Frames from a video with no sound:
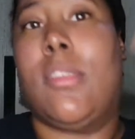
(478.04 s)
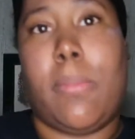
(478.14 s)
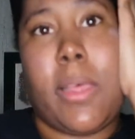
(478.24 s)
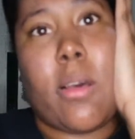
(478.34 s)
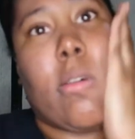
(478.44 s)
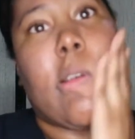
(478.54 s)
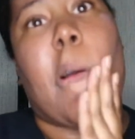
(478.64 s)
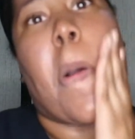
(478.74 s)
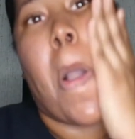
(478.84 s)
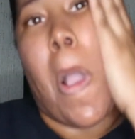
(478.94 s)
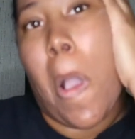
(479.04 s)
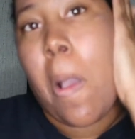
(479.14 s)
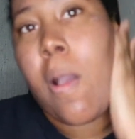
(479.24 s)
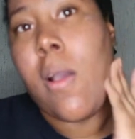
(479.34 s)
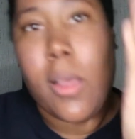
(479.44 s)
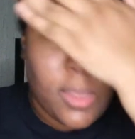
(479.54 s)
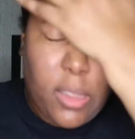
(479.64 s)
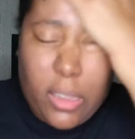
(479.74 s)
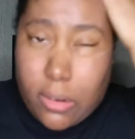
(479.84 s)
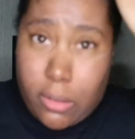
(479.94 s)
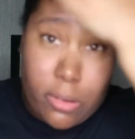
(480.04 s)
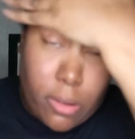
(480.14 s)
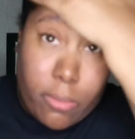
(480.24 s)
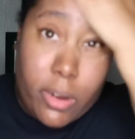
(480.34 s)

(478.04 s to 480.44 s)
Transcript: smell though. You know, you don't